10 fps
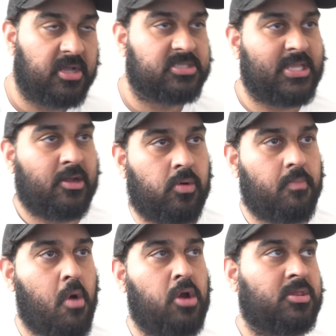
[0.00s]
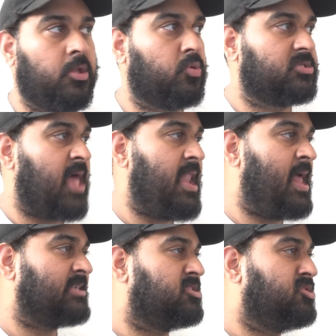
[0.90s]
Saquon Barkley was that
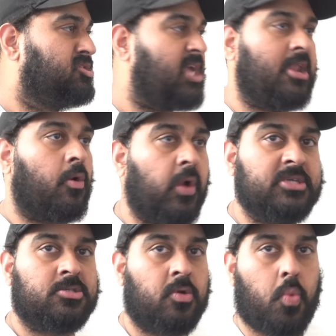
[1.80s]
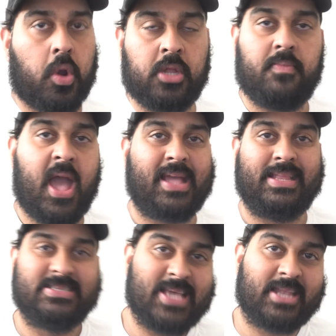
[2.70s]
next generational running back,
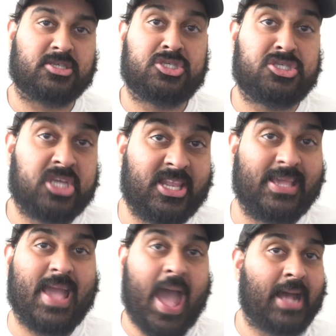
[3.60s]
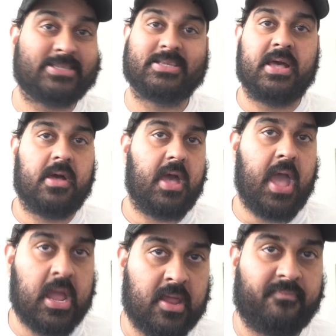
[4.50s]
and he's had a shitty-ass
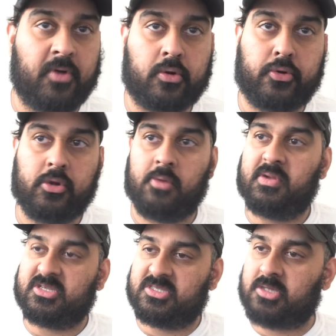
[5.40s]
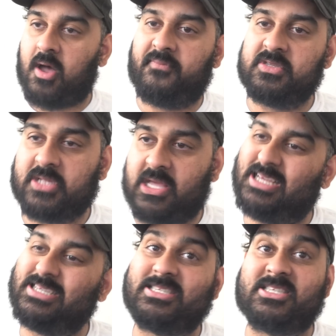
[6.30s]
NFL career because his offensive line
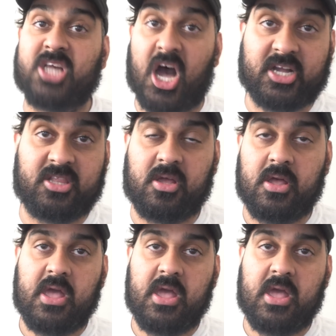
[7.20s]
has sucked.